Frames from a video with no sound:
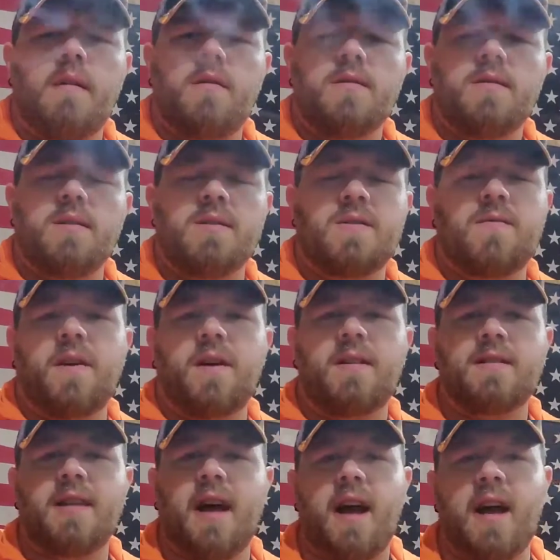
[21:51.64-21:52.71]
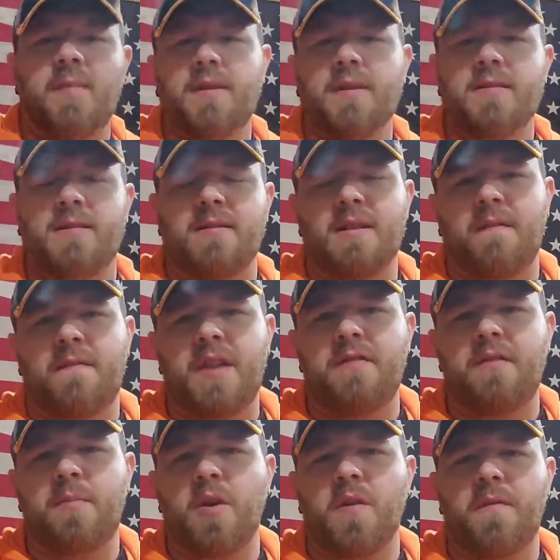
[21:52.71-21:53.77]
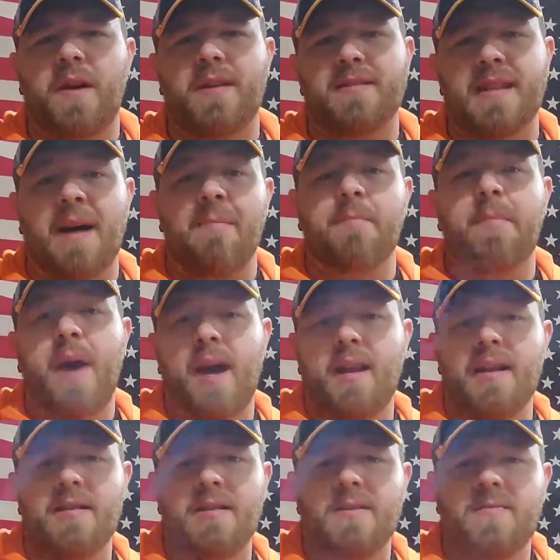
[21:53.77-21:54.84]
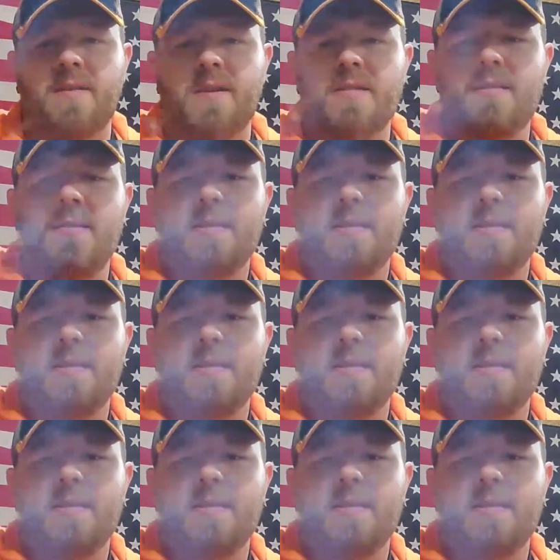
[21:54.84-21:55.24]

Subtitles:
So as far as I'm concerned, the flavor profile is not bad on this one.